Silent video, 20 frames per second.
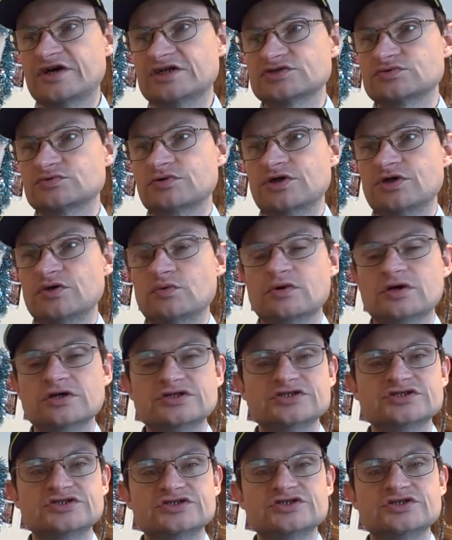that's what you
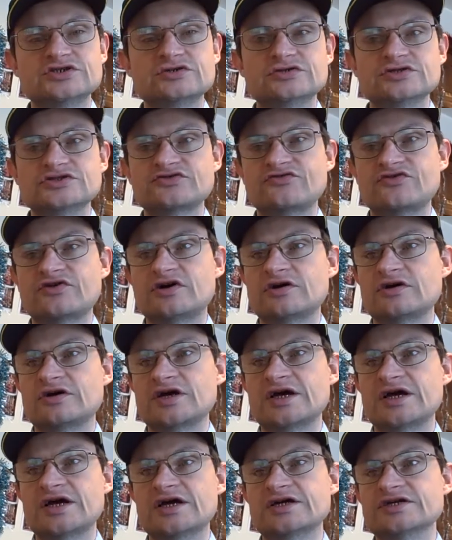wanted to do as
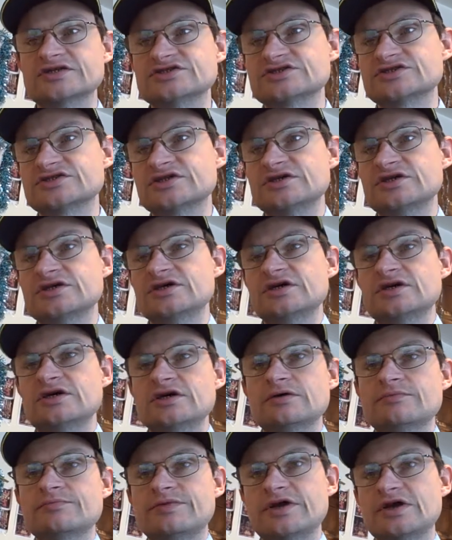far as
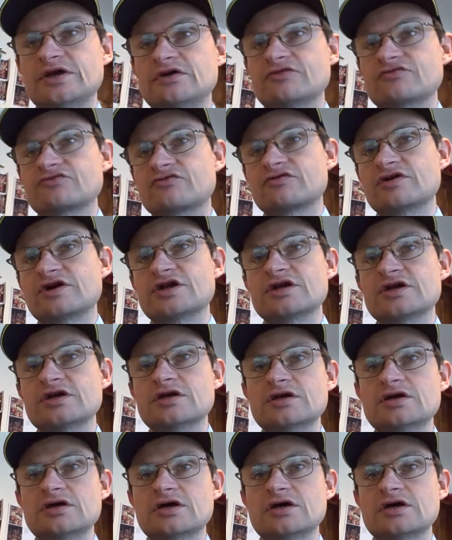being off-grid.